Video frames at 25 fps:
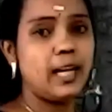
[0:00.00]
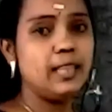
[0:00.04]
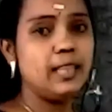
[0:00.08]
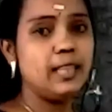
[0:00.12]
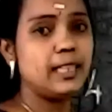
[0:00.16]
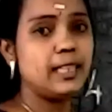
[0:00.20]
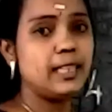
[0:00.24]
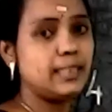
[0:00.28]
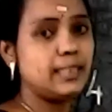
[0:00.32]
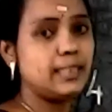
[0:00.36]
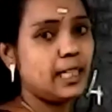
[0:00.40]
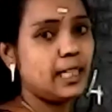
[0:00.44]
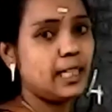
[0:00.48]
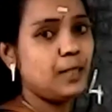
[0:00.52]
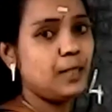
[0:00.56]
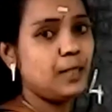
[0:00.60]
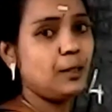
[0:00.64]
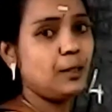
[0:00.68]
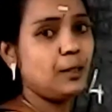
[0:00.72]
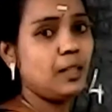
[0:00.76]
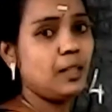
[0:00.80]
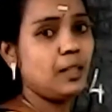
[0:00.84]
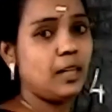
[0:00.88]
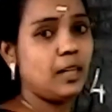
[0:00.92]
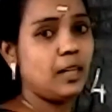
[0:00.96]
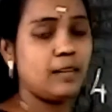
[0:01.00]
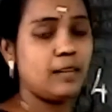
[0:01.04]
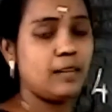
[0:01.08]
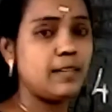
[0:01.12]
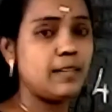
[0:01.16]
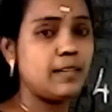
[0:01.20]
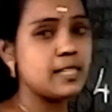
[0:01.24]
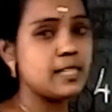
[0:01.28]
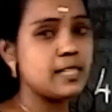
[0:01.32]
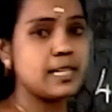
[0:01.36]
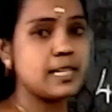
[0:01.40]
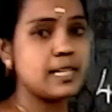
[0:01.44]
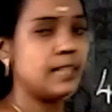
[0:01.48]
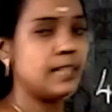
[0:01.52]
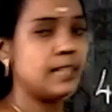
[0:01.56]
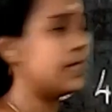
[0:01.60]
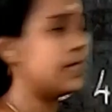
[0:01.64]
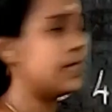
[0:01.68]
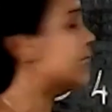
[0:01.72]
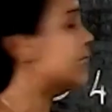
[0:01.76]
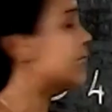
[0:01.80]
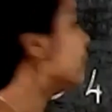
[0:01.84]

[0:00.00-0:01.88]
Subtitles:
That I will send that